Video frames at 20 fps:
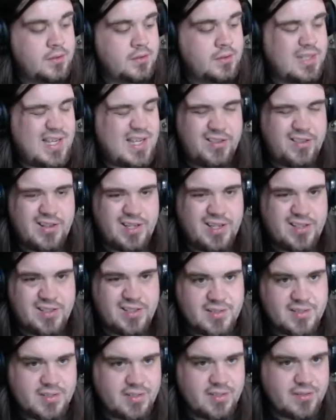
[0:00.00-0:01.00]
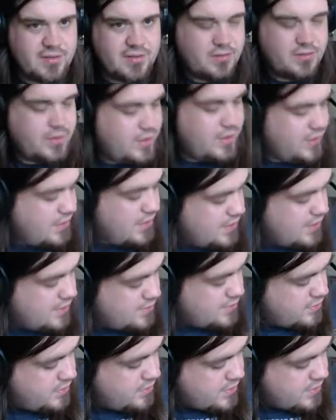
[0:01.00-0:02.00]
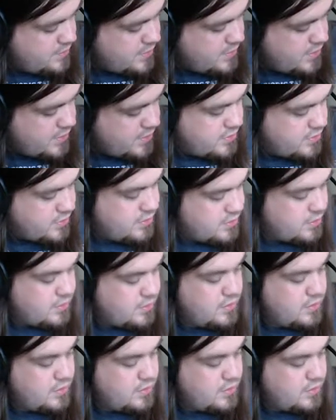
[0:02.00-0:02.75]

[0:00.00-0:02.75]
I don't know. I just couldn't really get into that much.